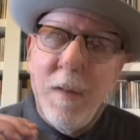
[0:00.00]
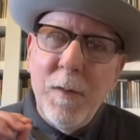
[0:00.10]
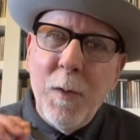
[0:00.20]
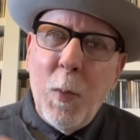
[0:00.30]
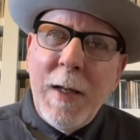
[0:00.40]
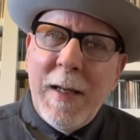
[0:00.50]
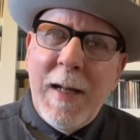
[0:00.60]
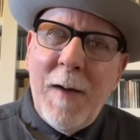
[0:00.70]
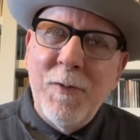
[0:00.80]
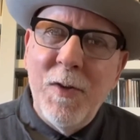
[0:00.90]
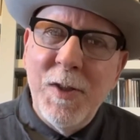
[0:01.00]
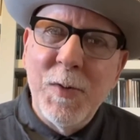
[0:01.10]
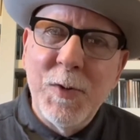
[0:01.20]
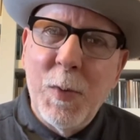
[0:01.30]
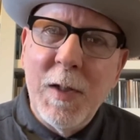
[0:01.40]
The weekend after this
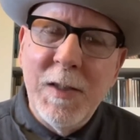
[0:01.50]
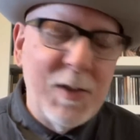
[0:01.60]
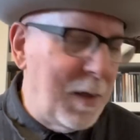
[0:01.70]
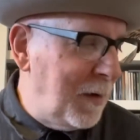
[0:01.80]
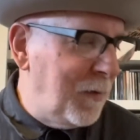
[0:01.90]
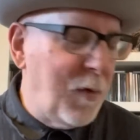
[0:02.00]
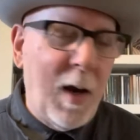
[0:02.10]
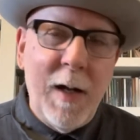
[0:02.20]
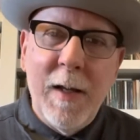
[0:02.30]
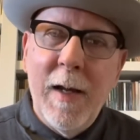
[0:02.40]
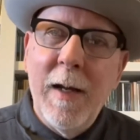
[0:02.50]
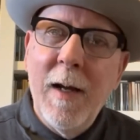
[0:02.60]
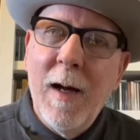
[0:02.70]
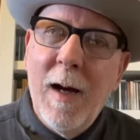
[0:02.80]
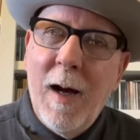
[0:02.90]
was released on the Friday,
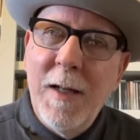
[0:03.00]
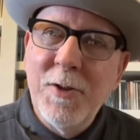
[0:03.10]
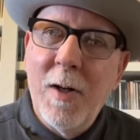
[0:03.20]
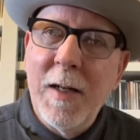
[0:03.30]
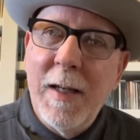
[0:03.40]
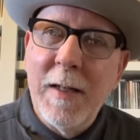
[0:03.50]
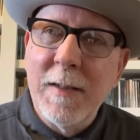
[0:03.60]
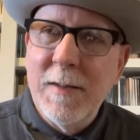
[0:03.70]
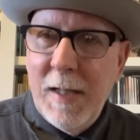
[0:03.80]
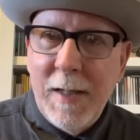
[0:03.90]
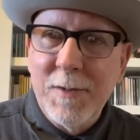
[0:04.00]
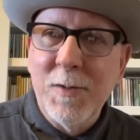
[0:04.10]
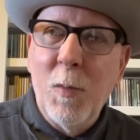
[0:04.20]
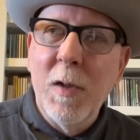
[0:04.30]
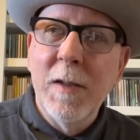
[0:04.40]
I started getting texts
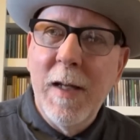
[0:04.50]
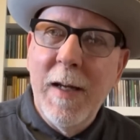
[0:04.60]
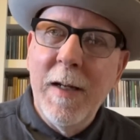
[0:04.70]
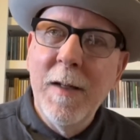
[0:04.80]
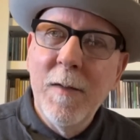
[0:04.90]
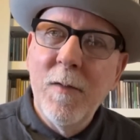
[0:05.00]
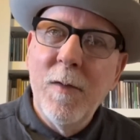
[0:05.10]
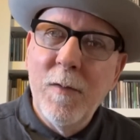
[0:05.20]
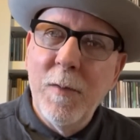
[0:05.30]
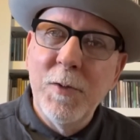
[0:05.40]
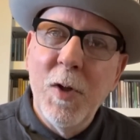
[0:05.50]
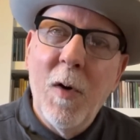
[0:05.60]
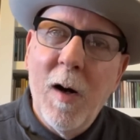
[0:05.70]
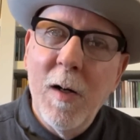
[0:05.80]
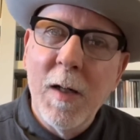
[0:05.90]
one day from Joe
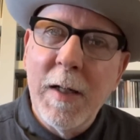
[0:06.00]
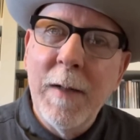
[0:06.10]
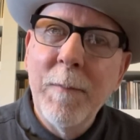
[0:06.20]
Harley